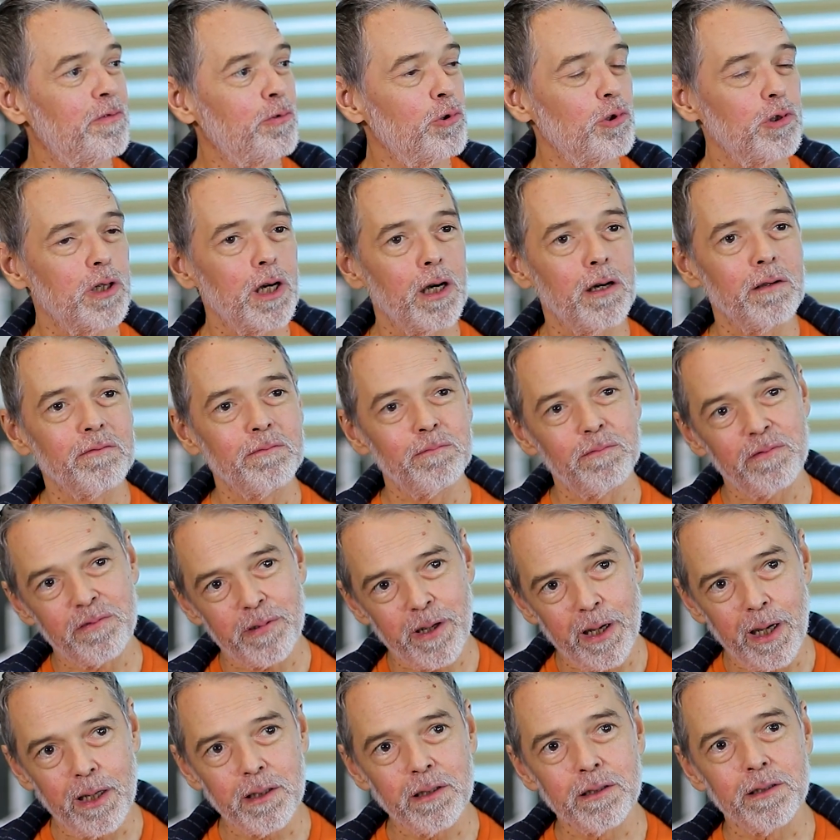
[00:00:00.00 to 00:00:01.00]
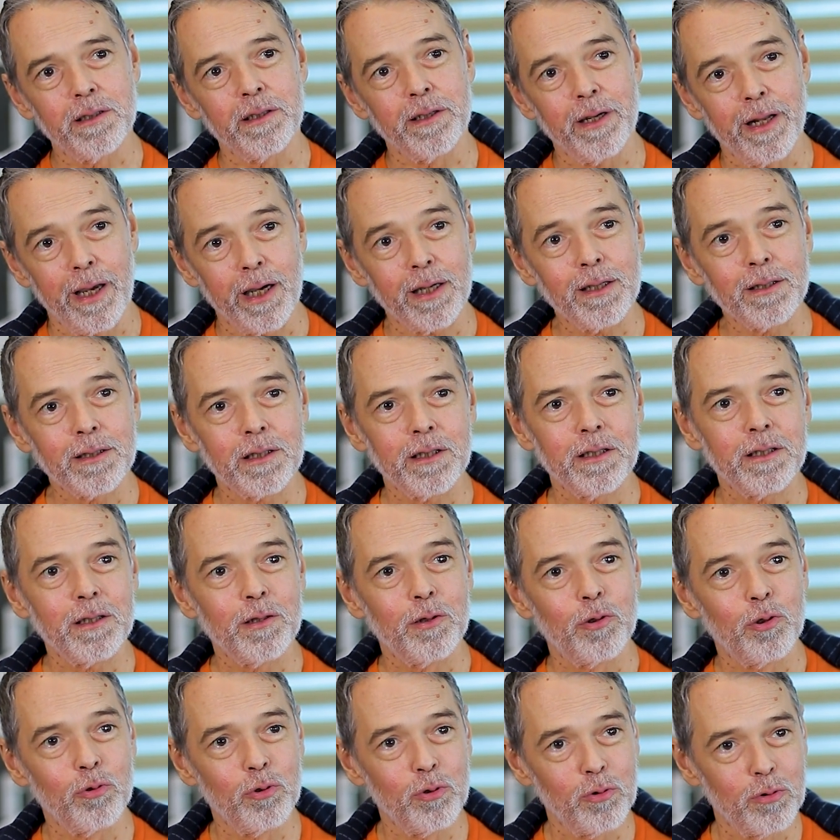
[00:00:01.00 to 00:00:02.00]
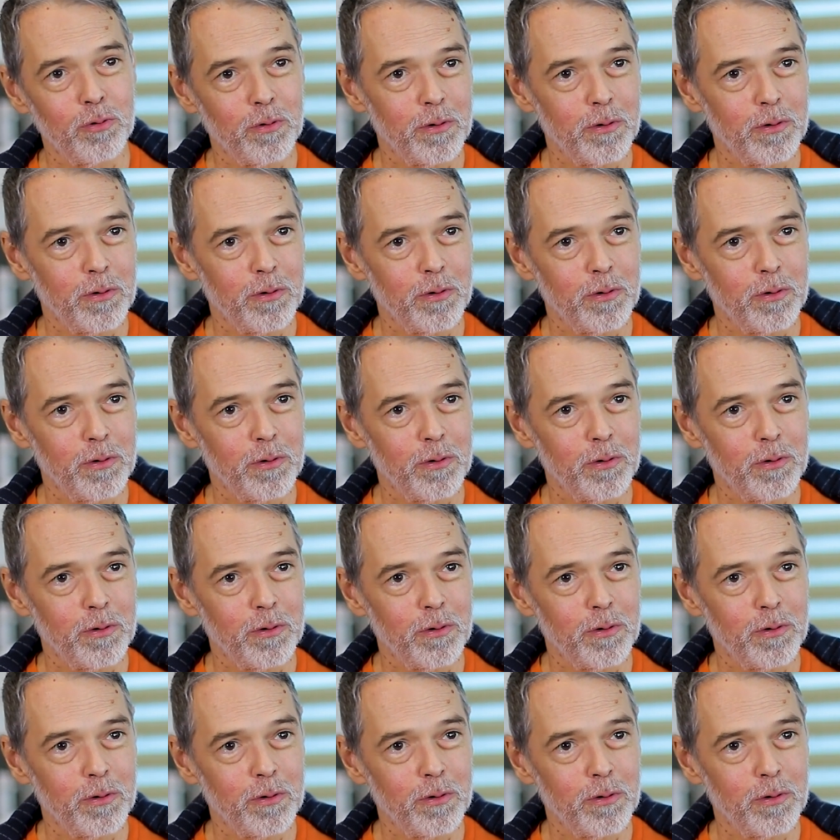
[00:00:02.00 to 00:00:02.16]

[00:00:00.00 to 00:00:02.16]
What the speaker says: through a friend, an actor who